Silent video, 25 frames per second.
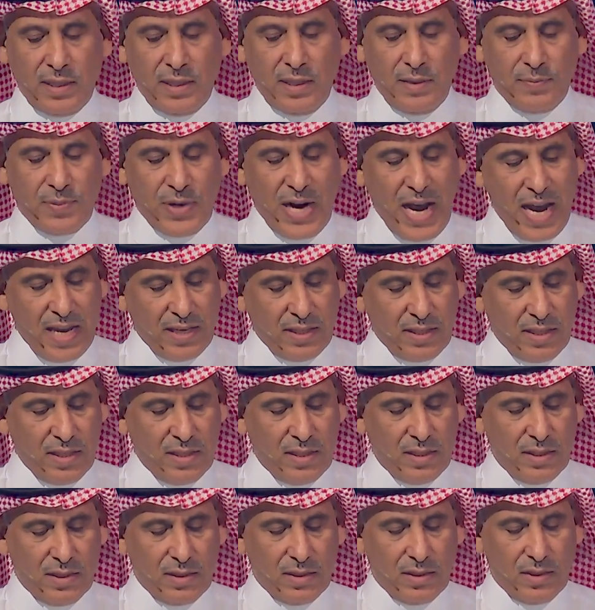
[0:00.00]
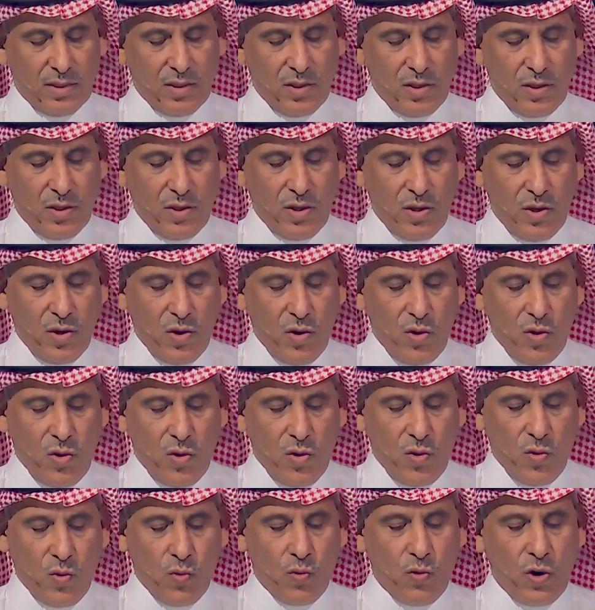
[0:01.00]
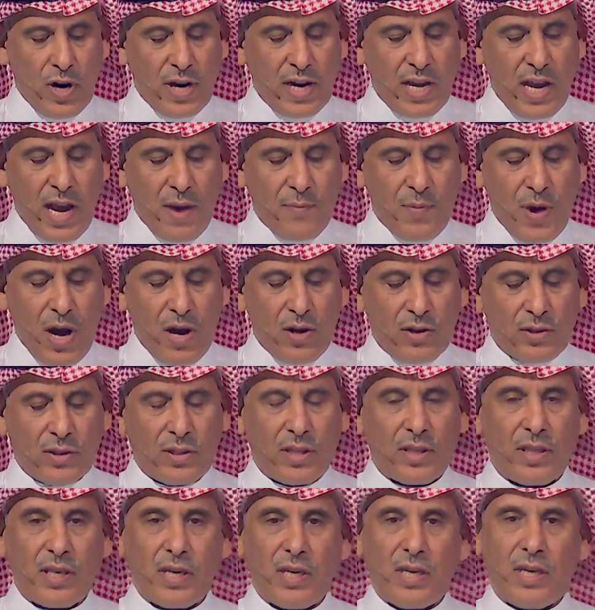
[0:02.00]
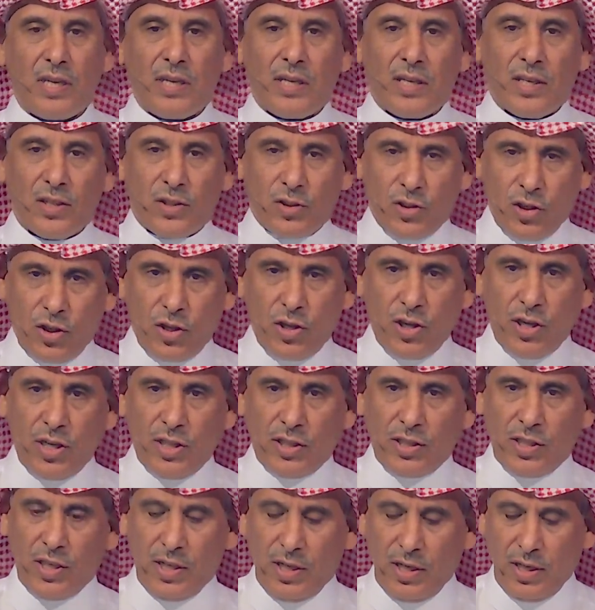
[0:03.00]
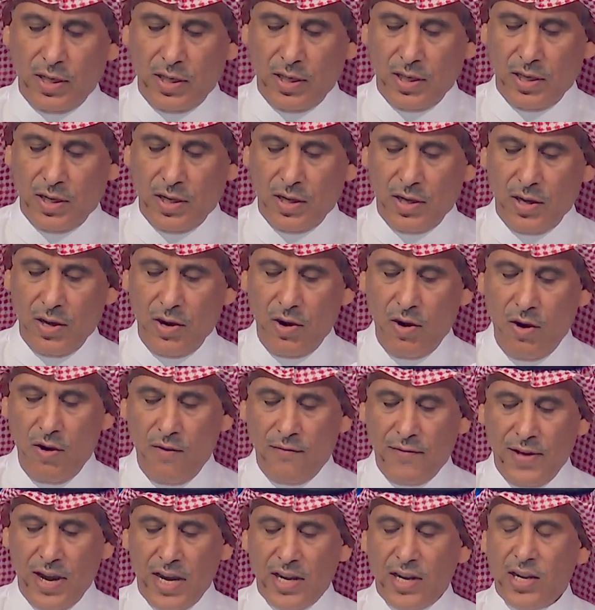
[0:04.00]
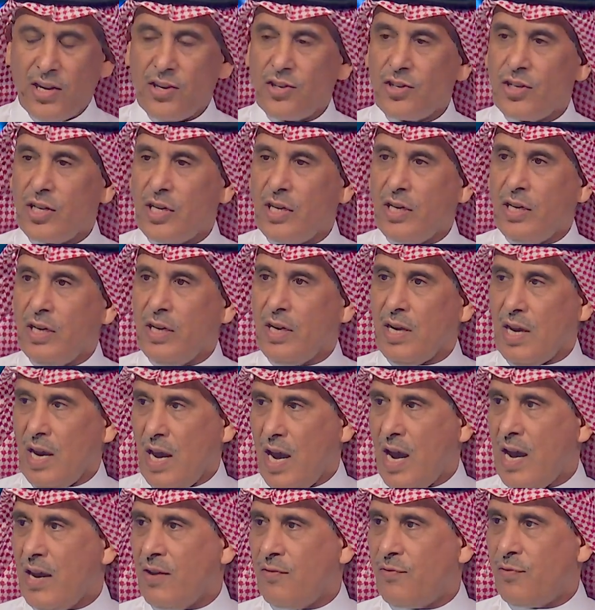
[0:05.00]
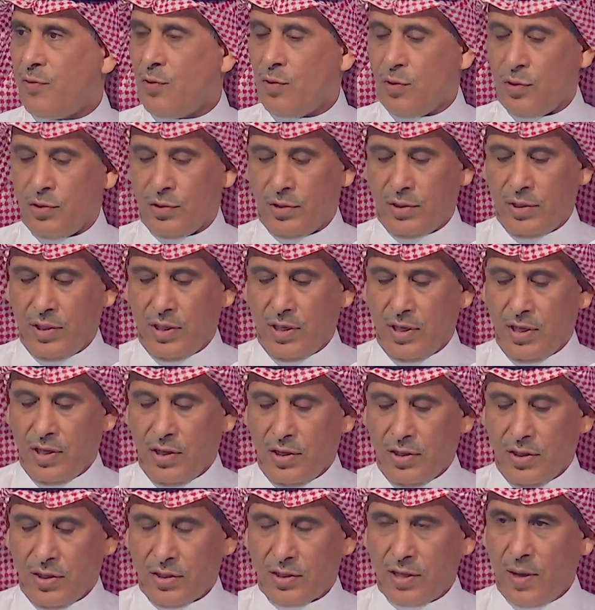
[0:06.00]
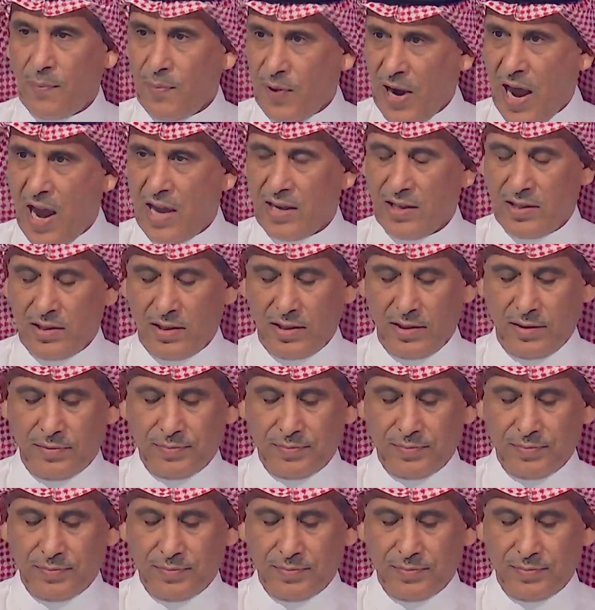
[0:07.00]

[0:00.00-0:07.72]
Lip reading: prices, worry about the security of energy and food supplies.